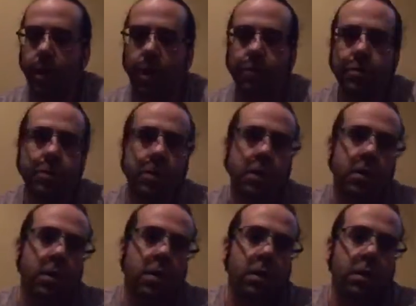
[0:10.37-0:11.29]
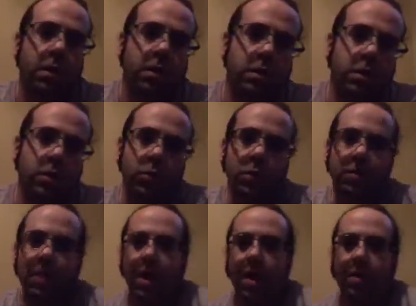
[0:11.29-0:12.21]
the house. Continuing
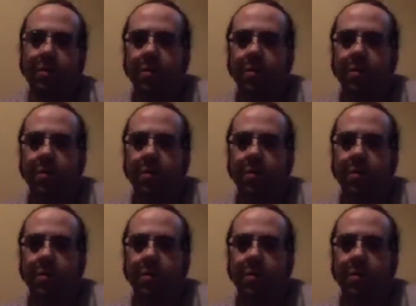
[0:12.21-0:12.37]
my